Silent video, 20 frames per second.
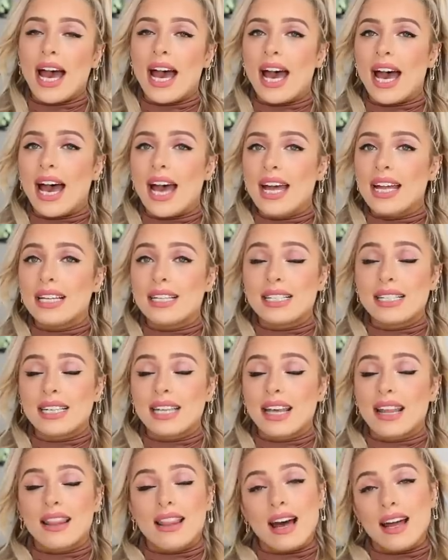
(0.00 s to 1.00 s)
And
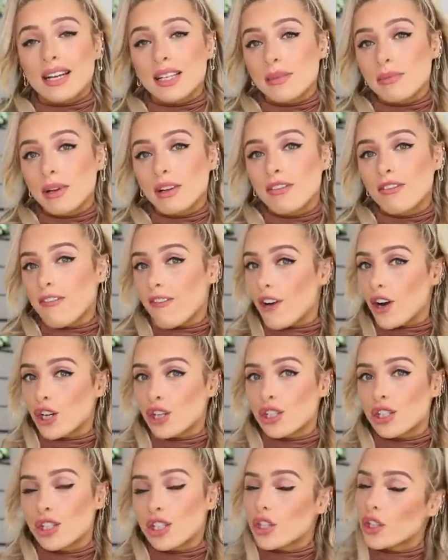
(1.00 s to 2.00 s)
that is my
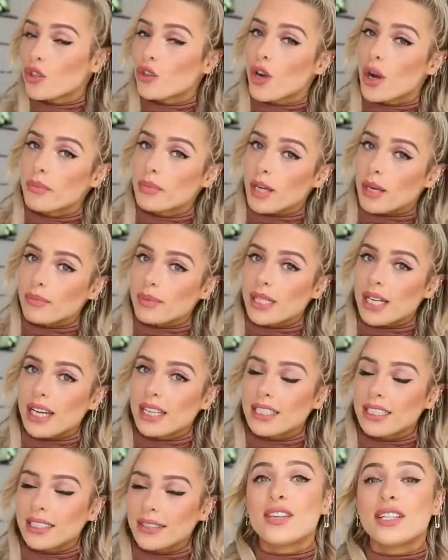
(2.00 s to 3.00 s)
first crop top
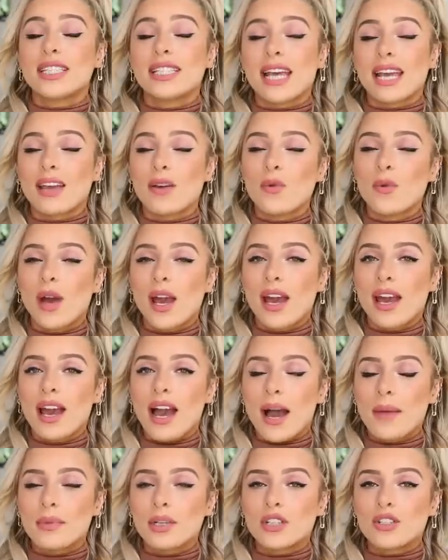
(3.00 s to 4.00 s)
styling. The second way
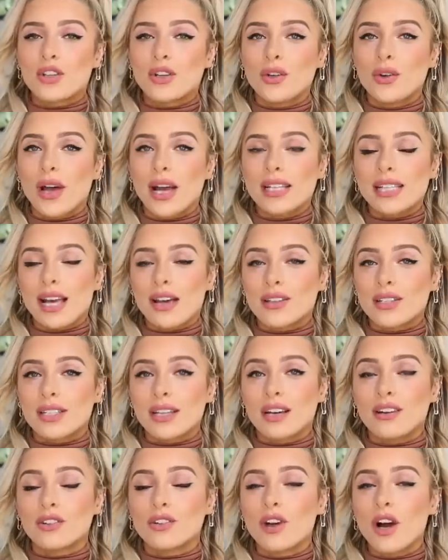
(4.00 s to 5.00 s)
I'm gonna show you guys how to
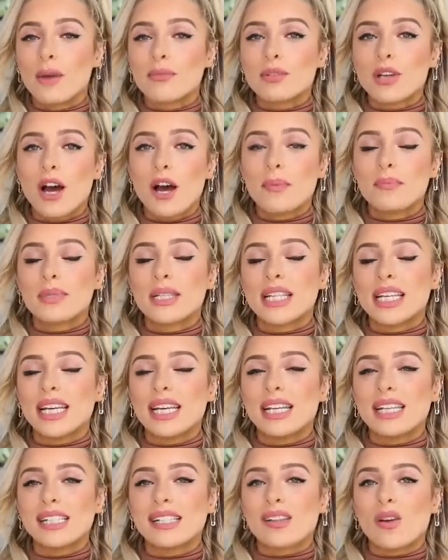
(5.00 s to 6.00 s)
style crop tops
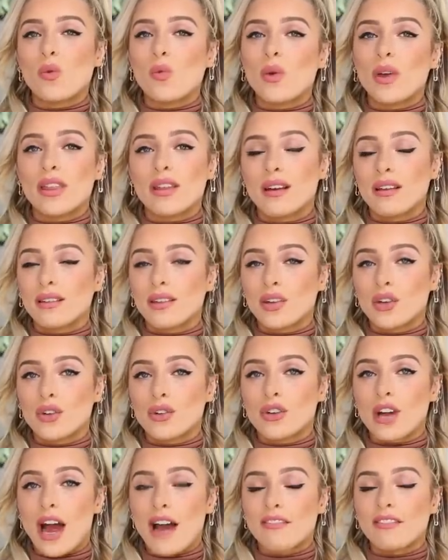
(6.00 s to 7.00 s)
is with a little
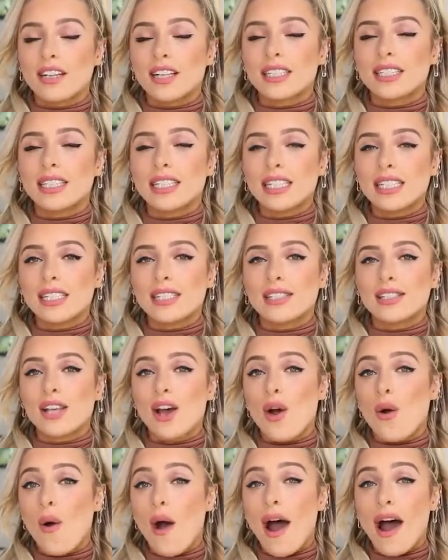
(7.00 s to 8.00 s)
graphic tee.
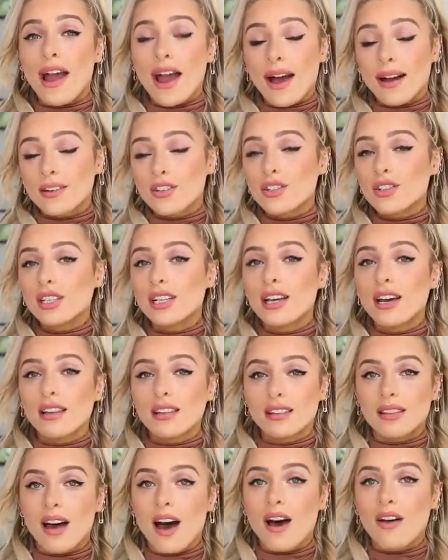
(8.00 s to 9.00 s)
So I actually
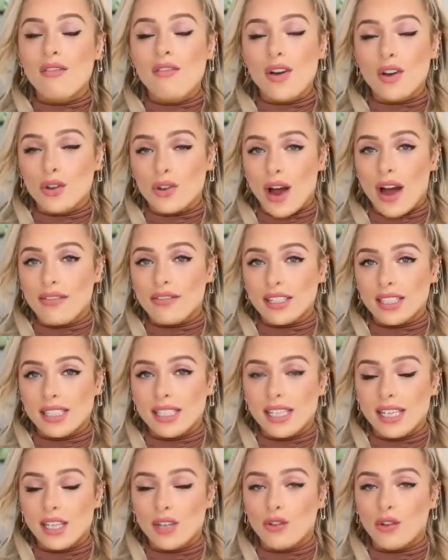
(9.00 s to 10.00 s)
love graphic
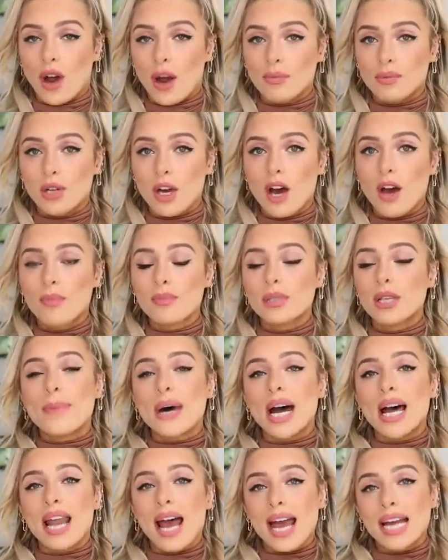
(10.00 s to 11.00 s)
tee crop tops,
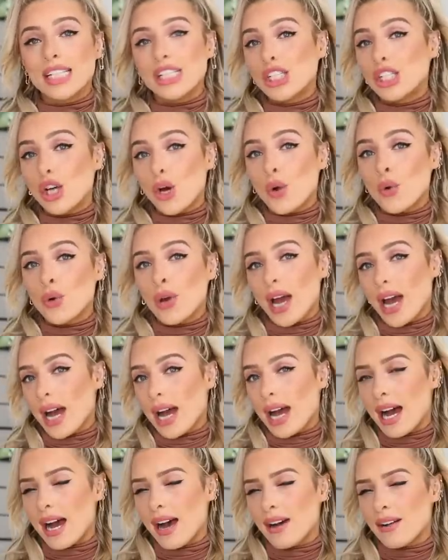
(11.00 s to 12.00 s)
but I don't
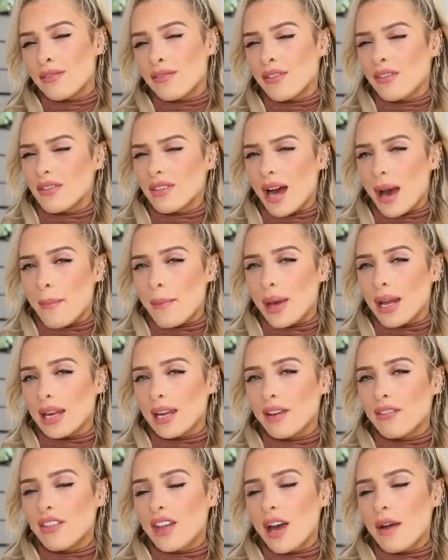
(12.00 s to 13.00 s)
have that
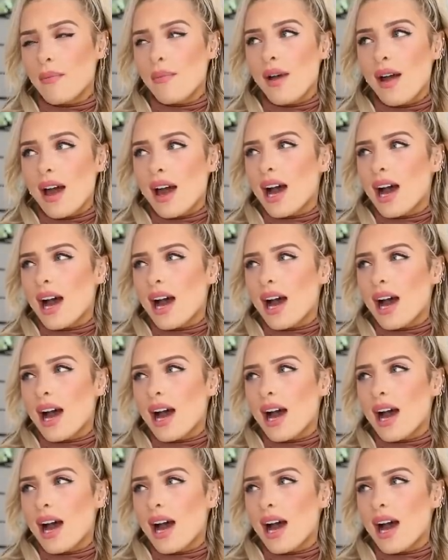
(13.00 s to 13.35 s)
many of them.